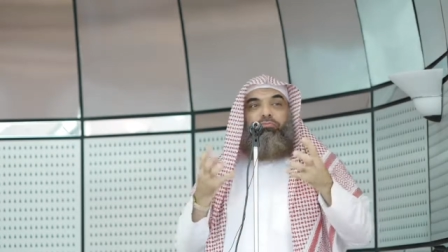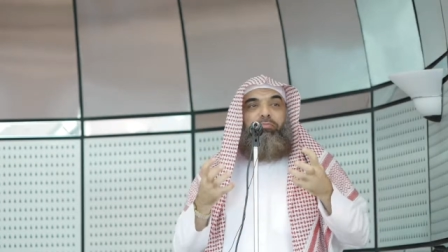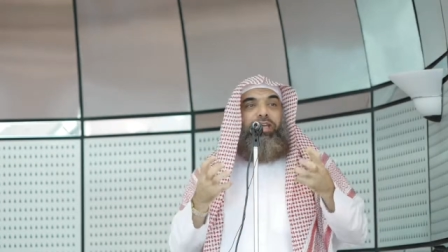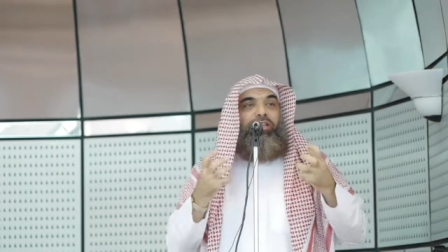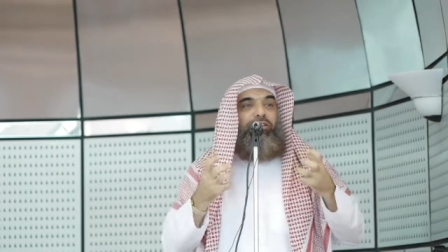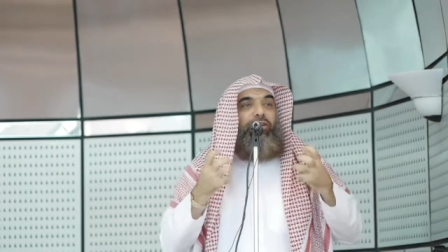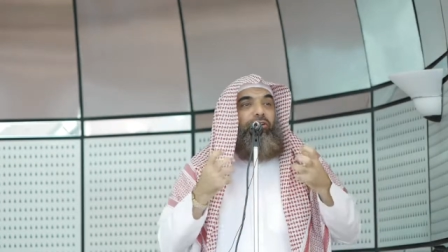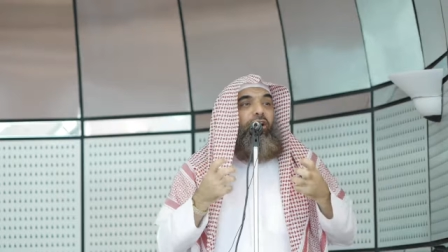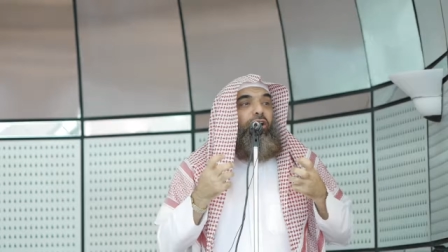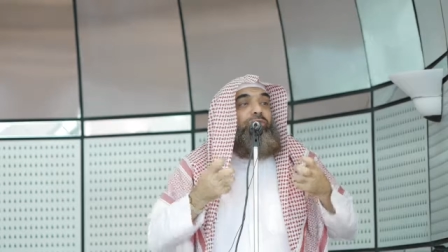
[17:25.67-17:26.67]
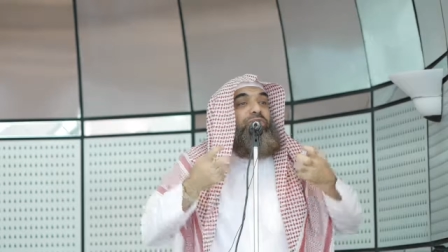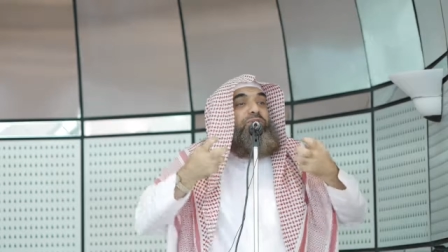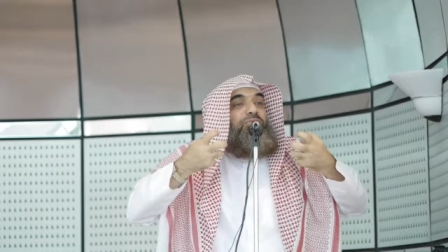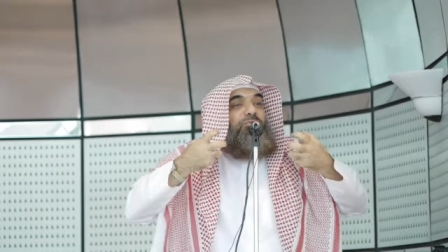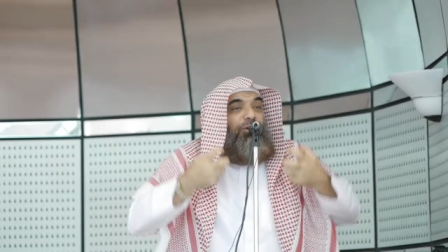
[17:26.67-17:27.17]
made their
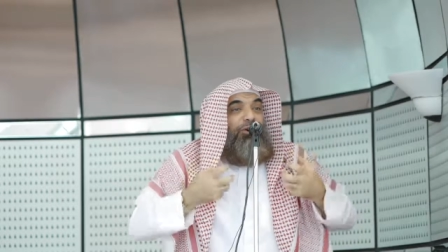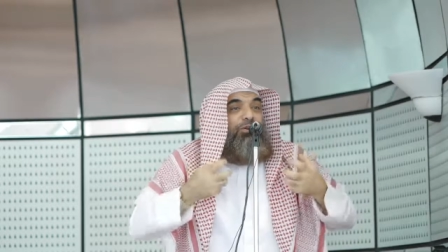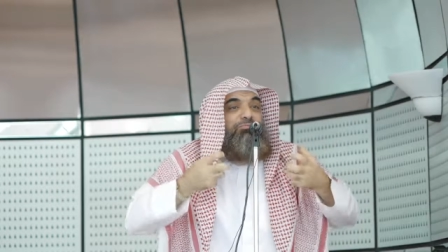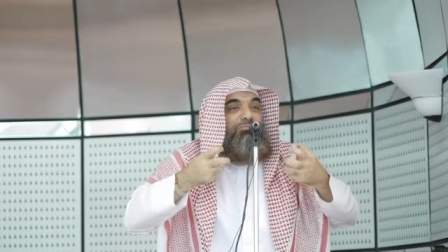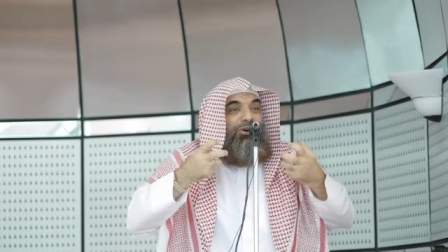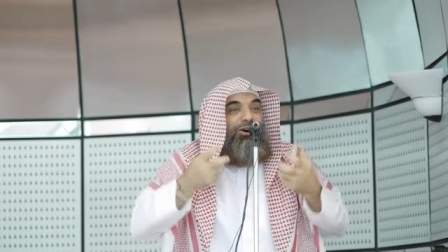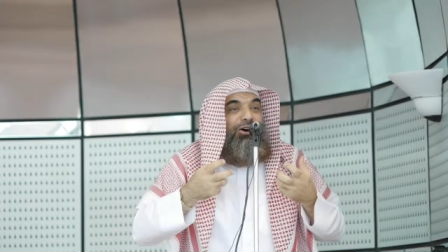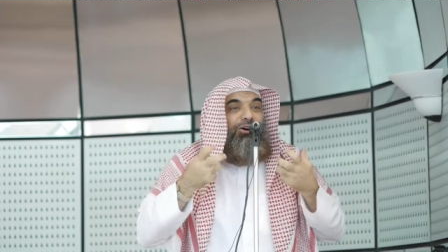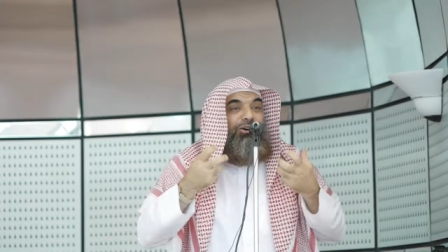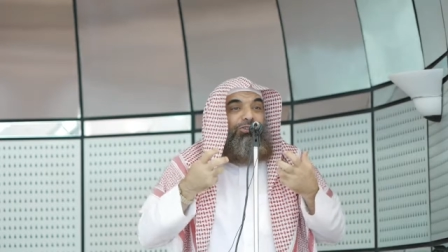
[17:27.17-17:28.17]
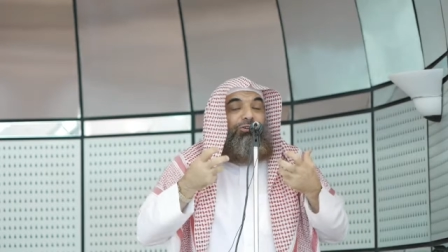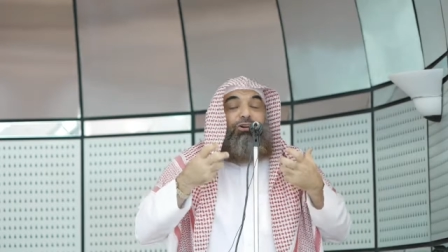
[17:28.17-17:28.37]
hearts firm, on